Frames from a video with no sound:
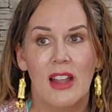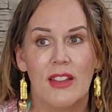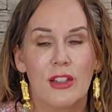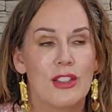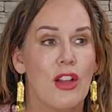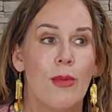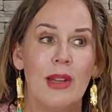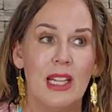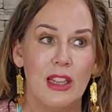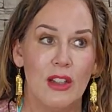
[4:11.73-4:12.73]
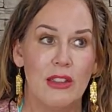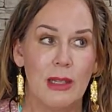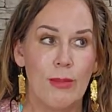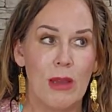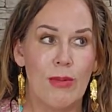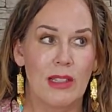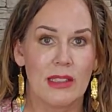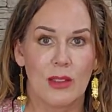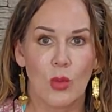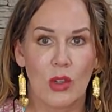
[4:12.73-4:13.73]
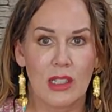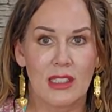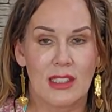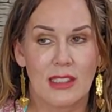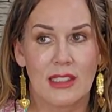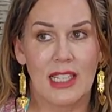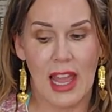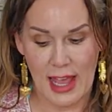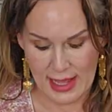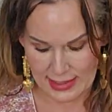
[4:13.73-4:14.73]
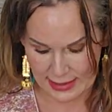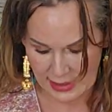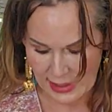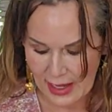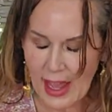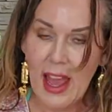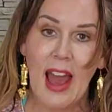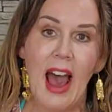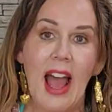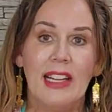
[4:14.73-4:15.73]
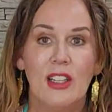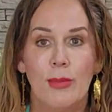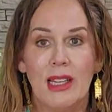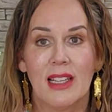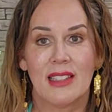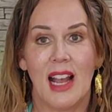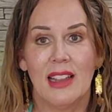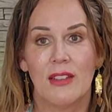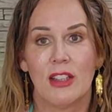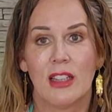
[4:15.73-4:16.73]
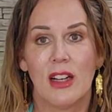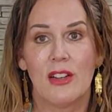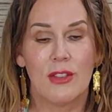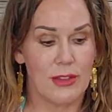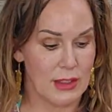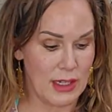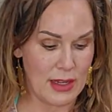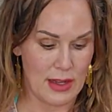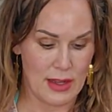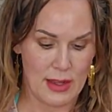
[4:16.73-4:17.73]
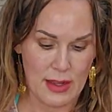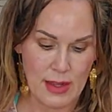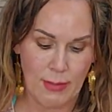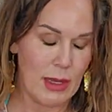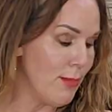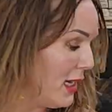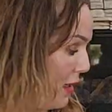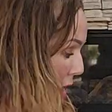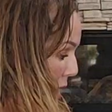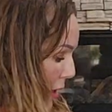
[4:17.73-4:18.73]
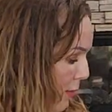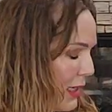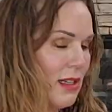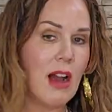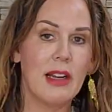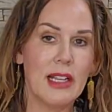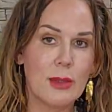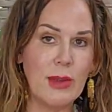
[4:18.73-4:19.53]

there's so many lonely people in the world. And I know because I live alone, me and my dog, my dog has